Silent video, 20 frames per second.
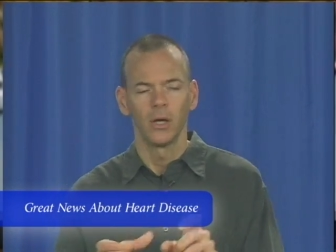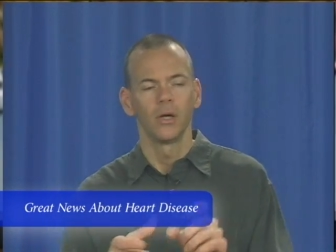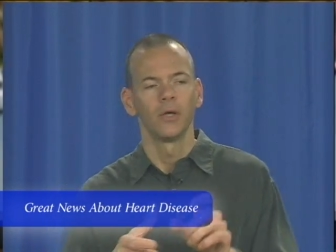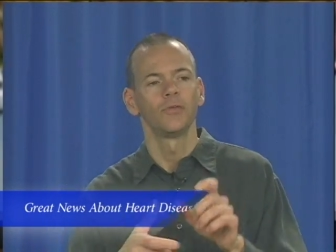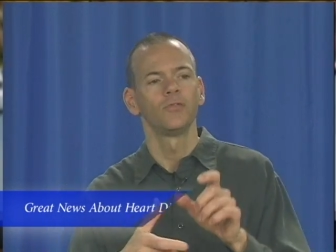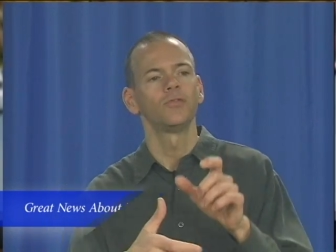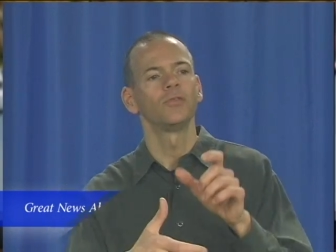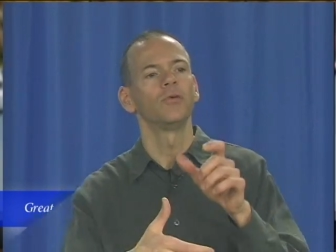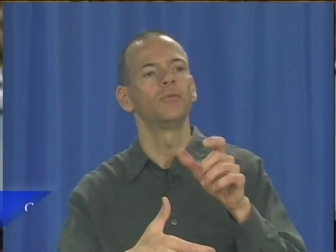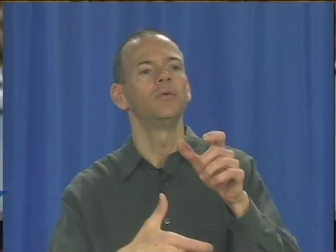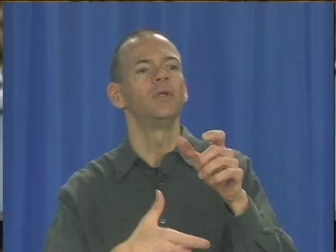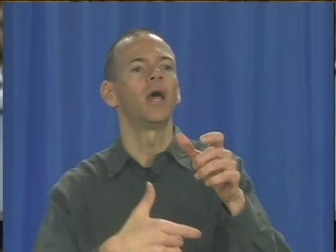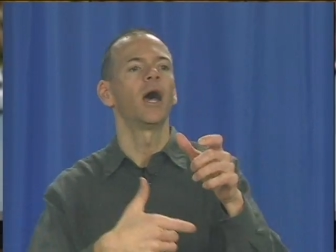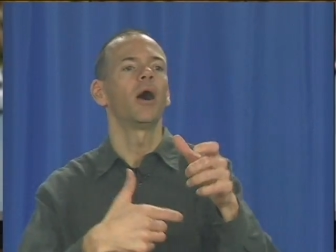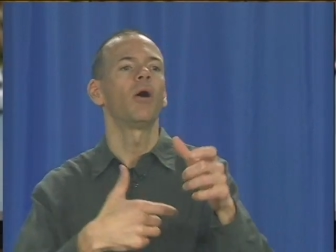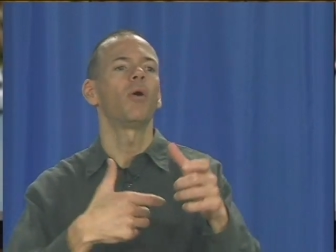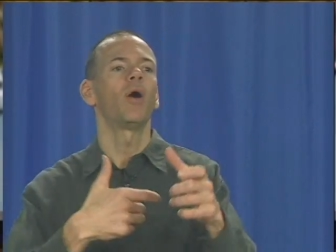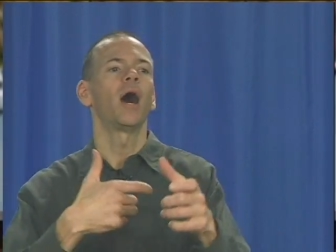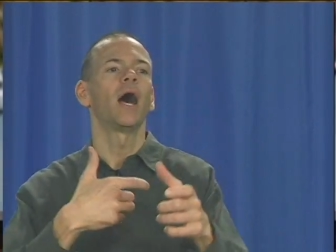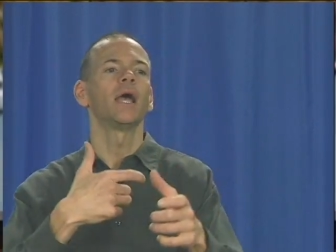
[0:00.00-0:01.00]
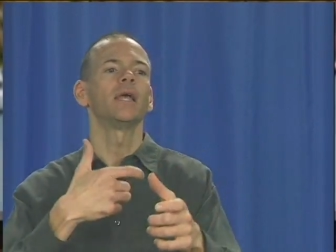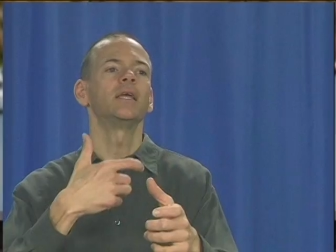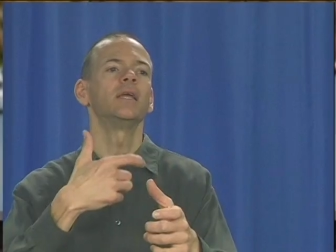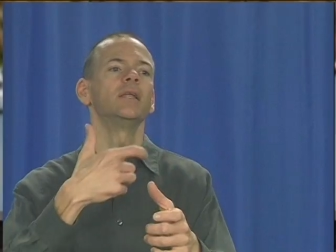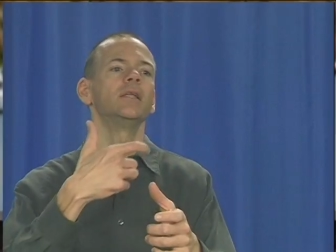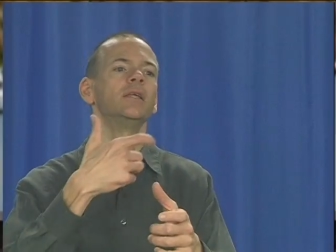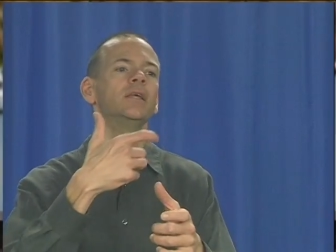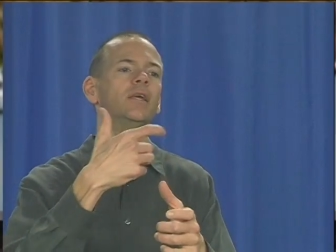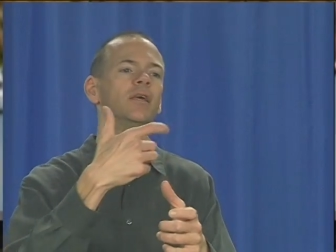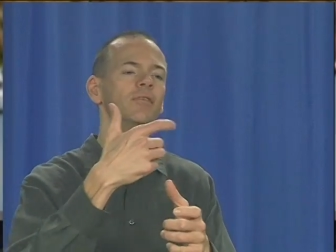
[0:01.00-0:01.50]
So now I
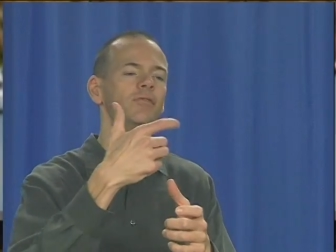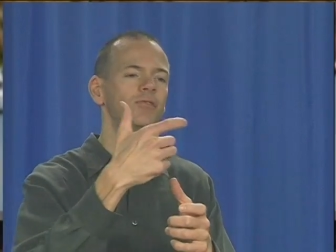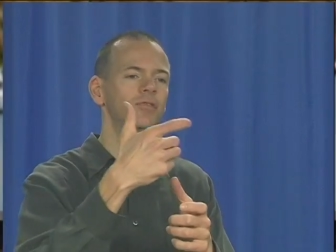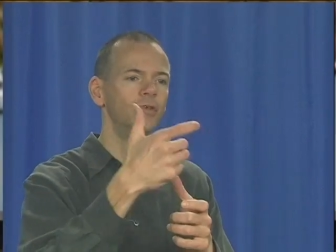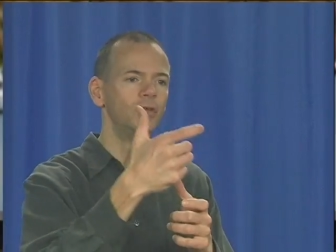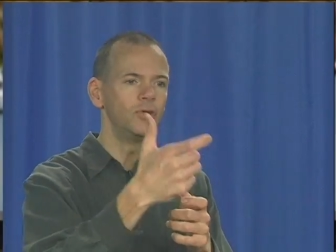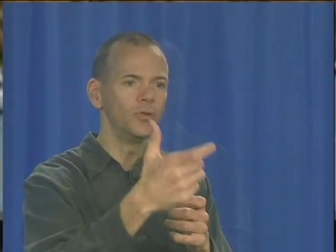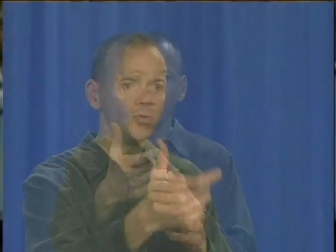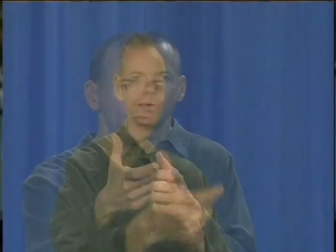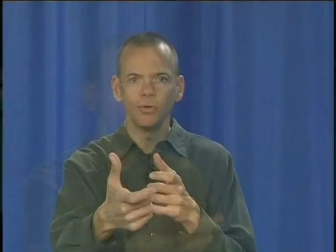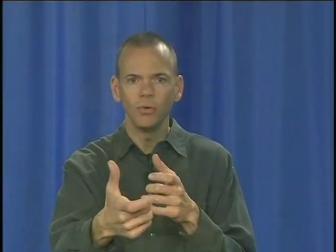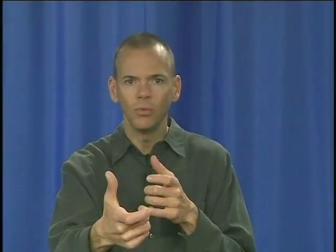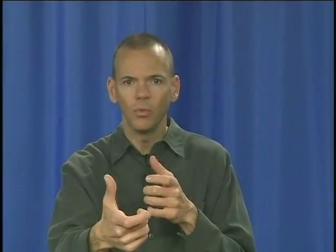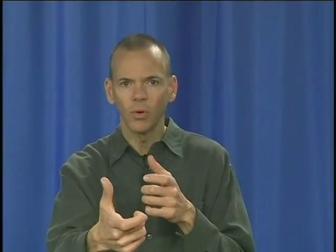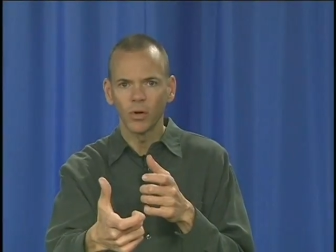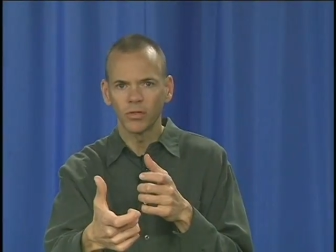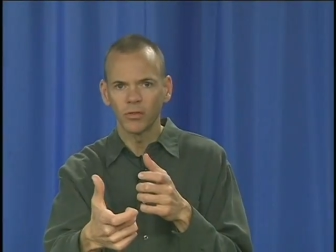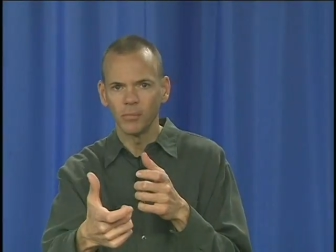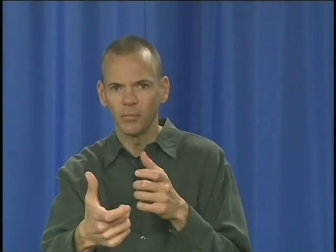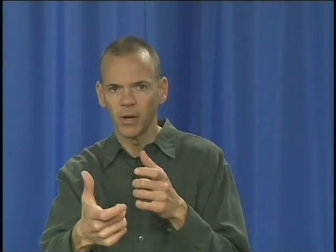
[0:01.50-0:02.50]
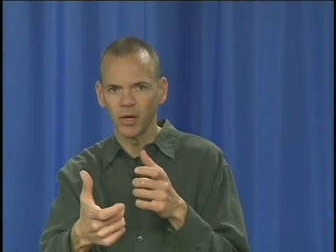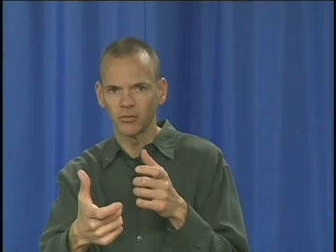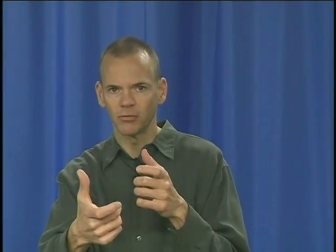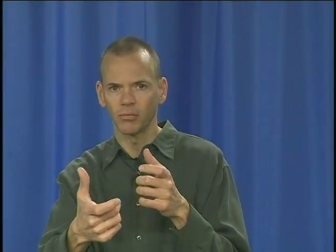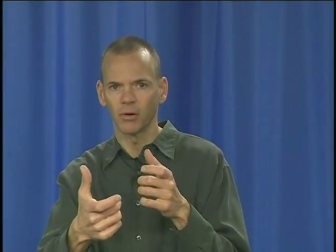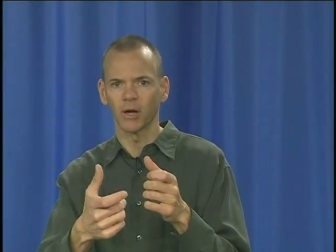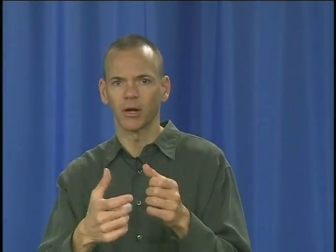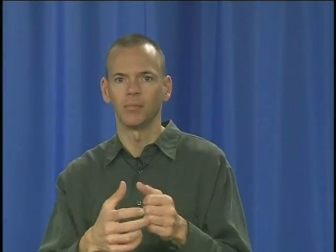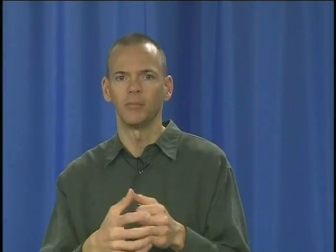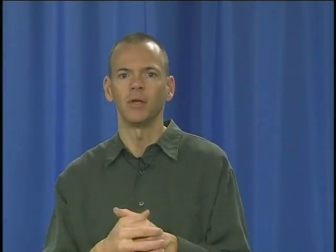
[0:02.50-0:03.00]
can give you what the best
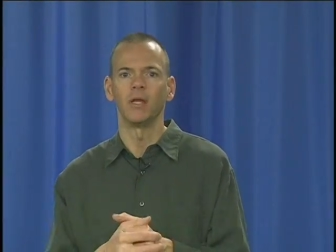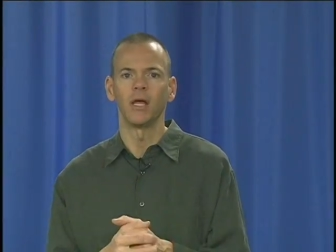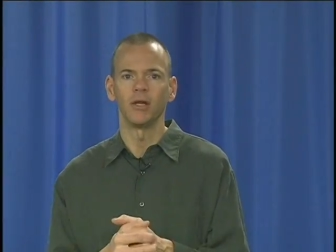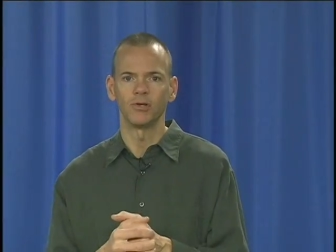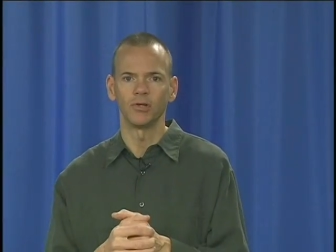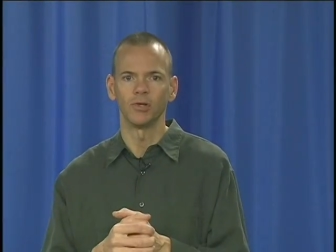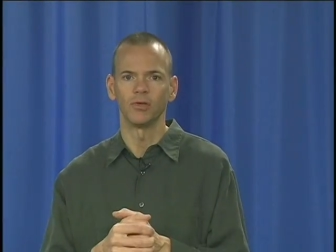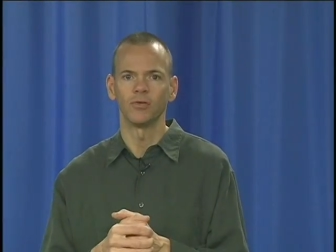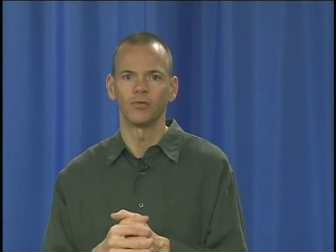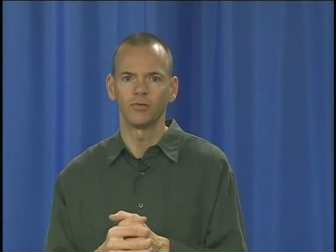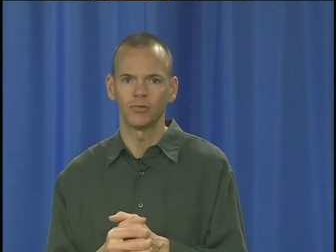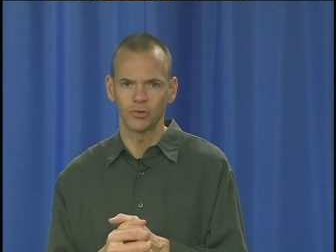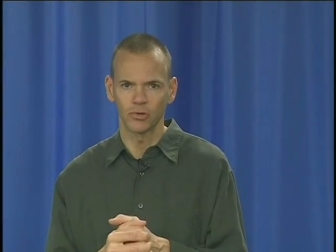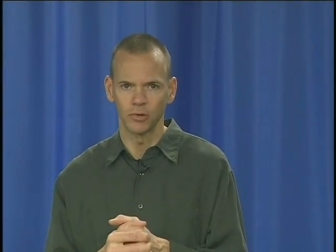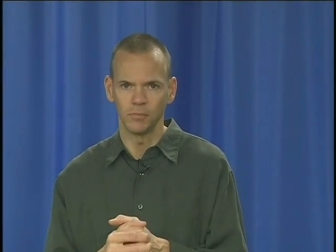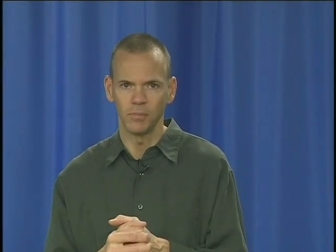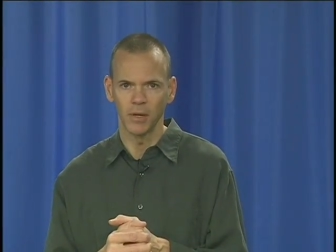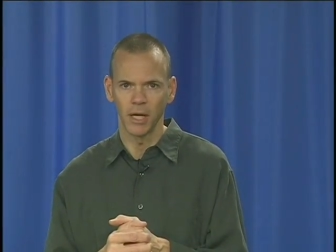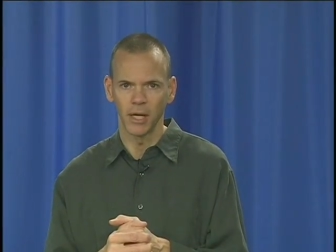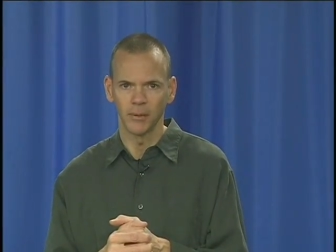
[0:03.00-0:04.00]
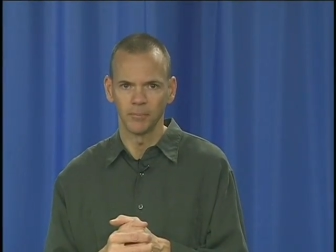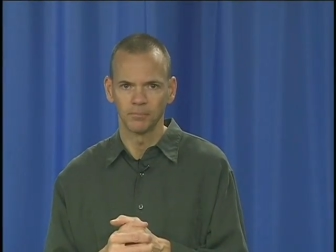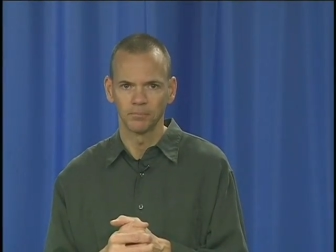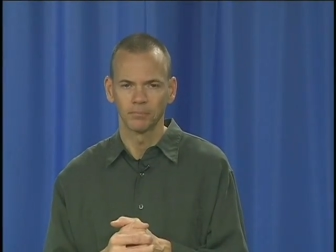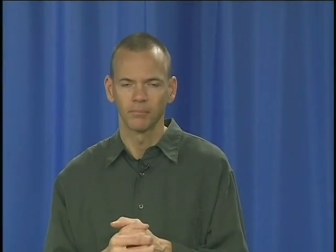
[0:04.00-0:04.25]
recommendations should be.